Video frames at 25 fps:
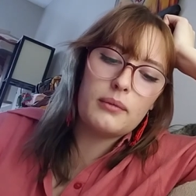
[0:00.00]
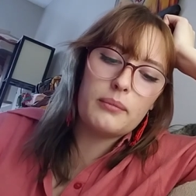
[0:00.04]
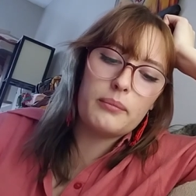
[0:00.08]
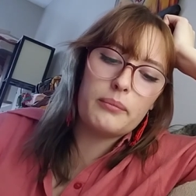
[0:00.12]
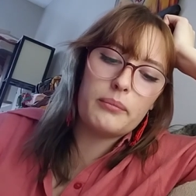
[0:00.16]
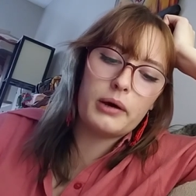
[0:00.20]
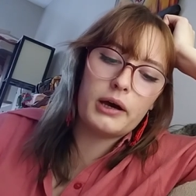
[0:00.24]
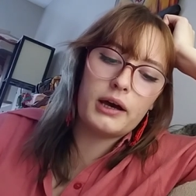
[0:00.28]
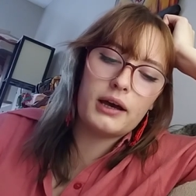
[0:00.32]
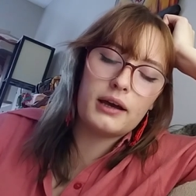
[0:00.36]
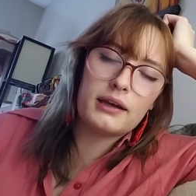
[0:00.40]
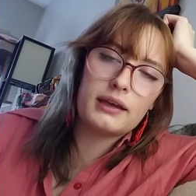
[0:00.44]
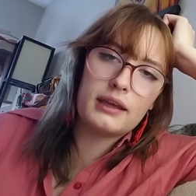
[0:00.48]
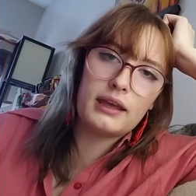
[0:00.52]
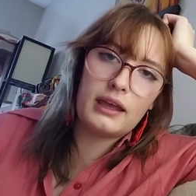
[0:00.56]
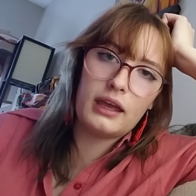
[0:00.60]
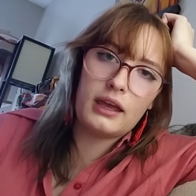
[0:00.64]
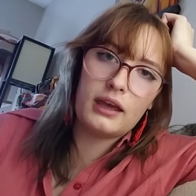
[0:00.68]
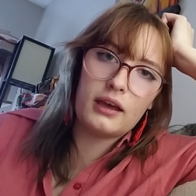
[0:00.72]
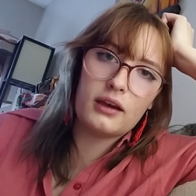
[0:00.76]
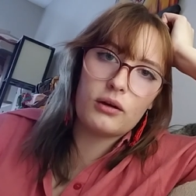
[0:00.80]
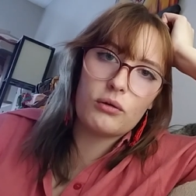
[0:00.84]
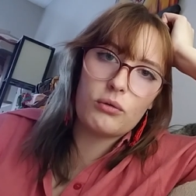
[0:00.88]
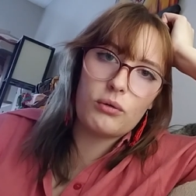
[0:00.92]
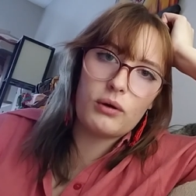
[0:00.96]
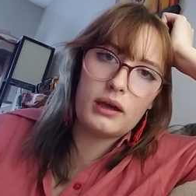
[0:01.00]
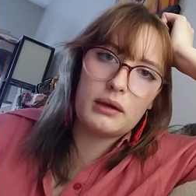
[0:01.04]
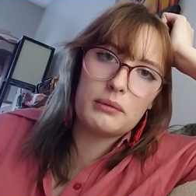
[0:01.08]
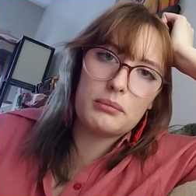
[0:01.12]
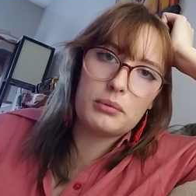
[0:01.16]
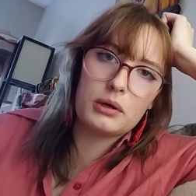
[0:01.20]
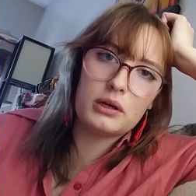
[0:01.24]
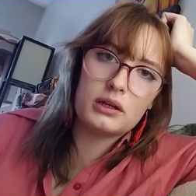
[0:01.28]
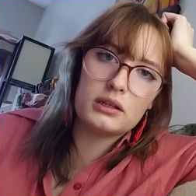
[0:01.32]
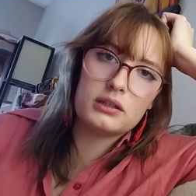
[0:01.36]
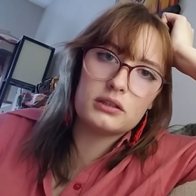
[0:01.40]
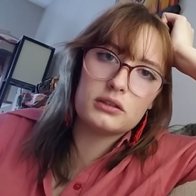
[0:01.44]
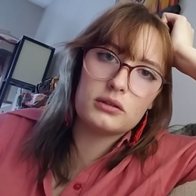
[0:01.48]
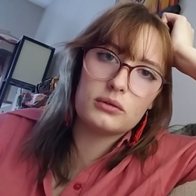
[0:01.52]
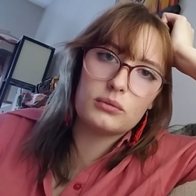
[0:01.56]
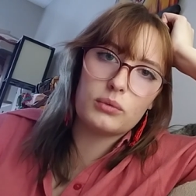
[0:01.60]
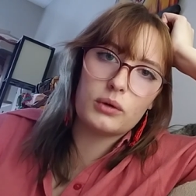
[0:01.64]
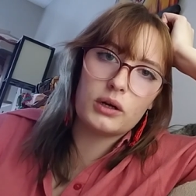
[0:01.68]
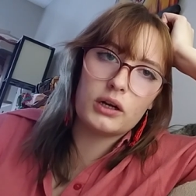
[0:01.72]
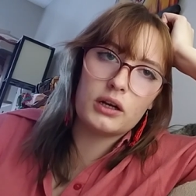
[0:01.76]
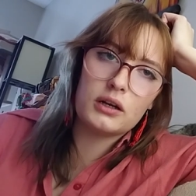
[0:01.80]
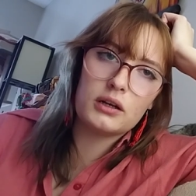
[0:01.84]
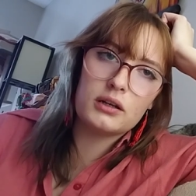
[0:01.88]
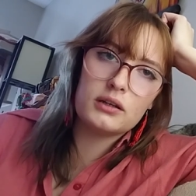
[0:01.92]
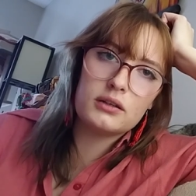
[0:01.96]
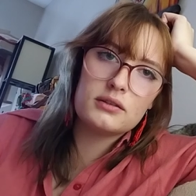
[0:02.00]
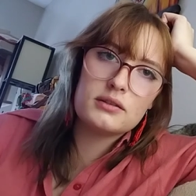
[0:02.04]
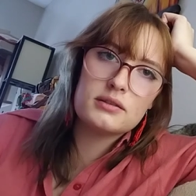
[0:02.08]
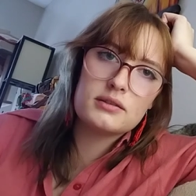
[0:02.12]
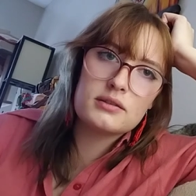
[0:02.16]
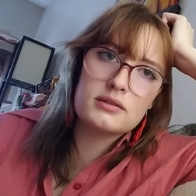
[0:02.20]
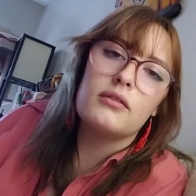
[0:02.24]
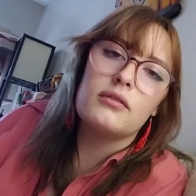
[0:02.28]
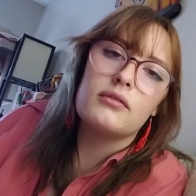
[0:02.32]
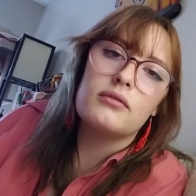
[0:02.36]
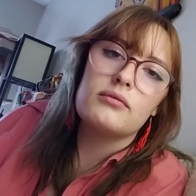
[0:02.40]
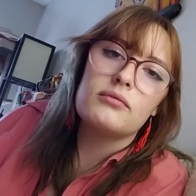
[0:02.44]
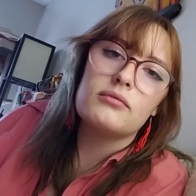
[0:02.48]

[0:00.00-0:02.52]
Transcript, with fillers: but can't quite put into words.